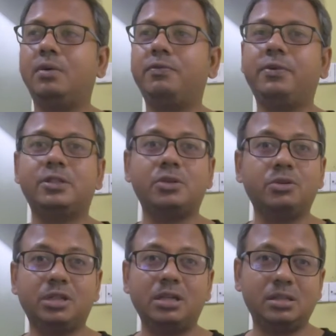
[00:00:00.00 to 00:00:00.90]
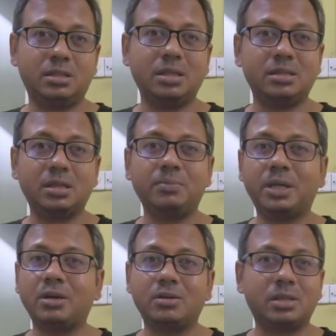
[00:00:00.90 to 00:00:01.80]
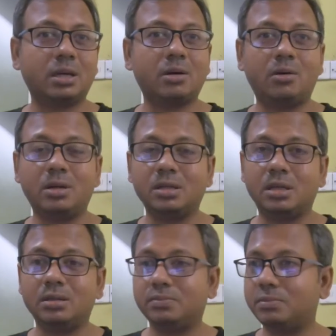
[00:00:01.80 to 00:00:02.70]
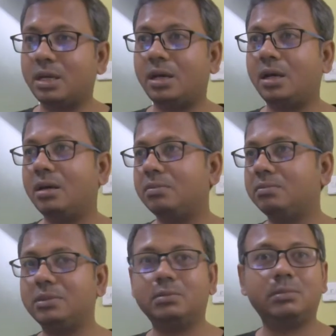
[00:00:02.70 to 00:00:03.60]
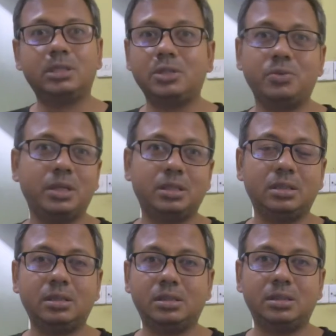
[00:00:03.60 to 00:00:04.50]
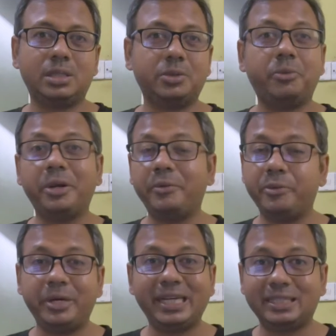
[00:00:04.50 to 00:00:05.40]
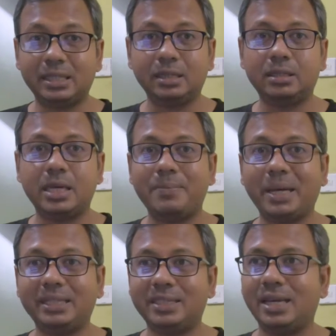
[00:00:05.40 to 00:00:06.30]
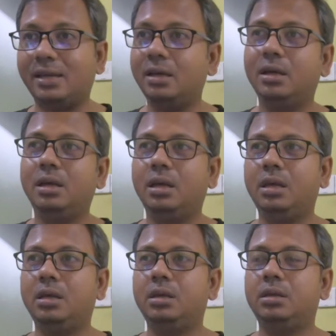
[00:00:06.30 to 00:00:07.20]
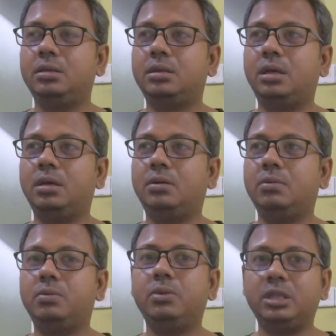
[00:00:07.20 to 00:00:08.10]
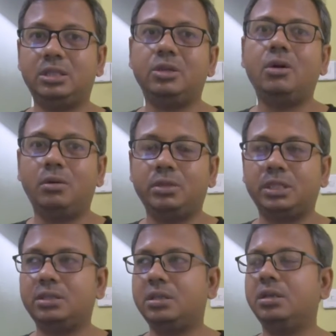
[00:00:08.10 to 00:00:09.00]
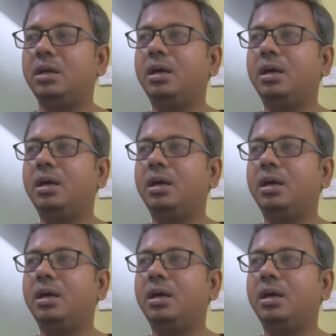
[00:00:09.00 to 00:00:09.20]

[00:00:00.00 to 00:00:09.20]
for social distancing because the corona situation is deteriorating day by day. So we need to hold it,